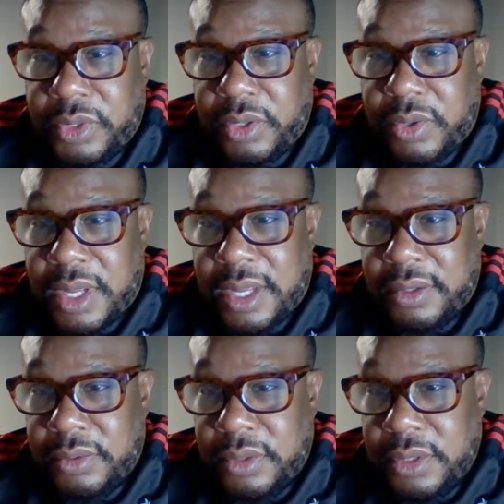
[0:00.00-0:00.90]
know
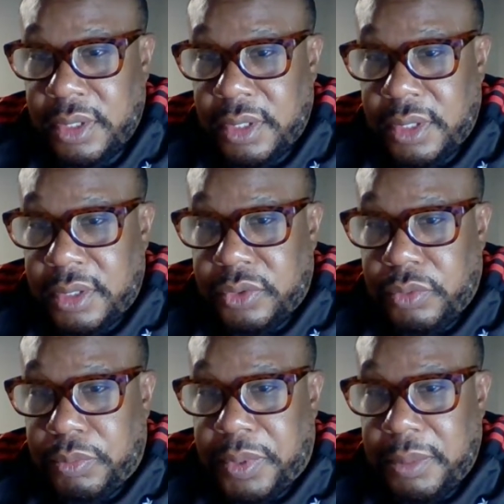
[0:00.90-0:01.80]
how
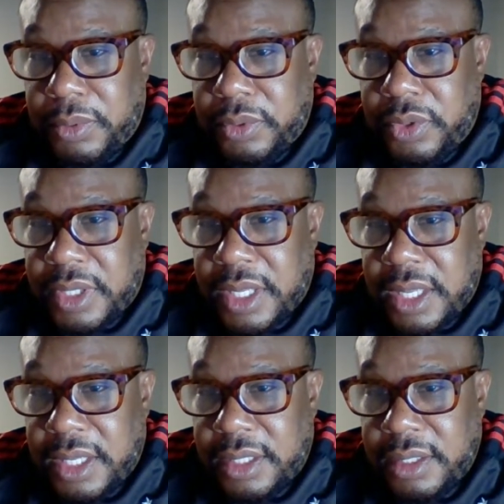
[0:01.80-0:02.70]
do people look
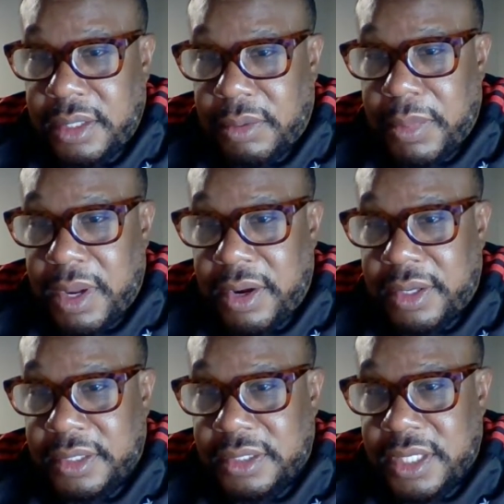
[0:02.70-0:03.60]
at
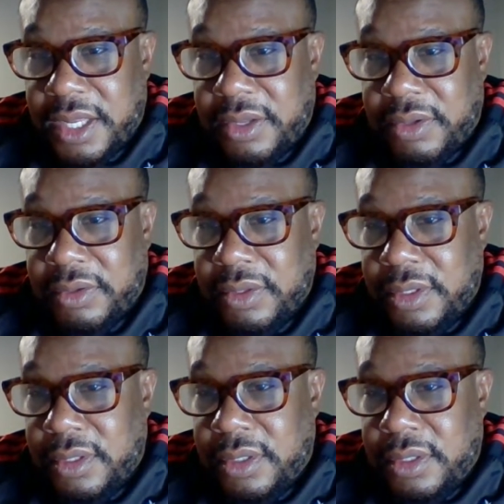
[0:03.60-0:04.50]
Americans now
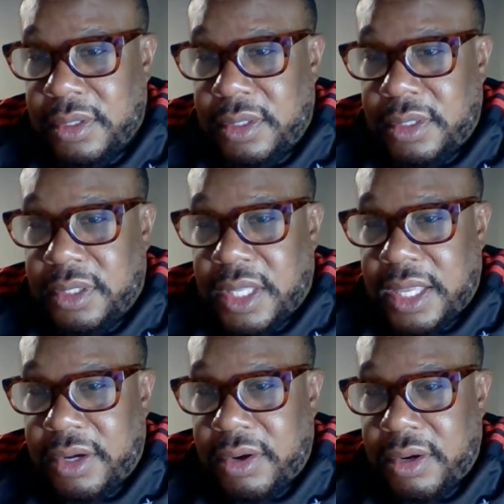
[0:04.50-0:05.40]

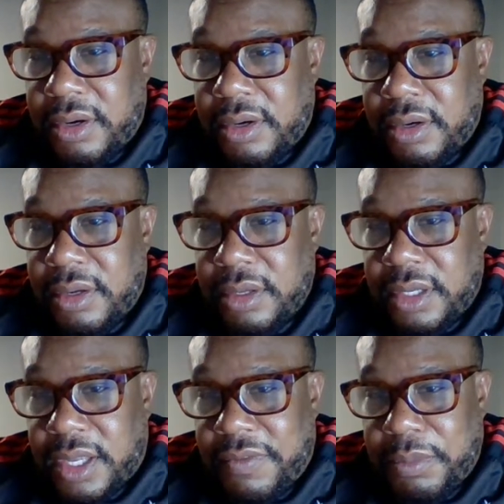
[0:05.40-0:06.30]
that our
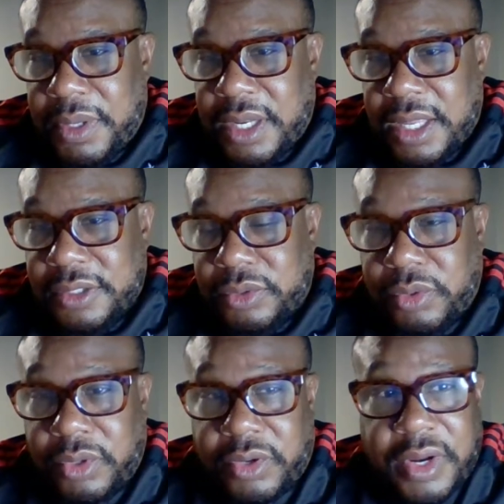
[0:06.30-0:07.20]
government has
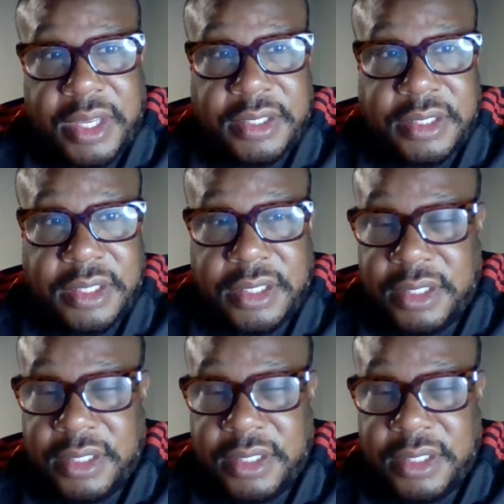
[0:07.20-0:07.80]
gone crazy.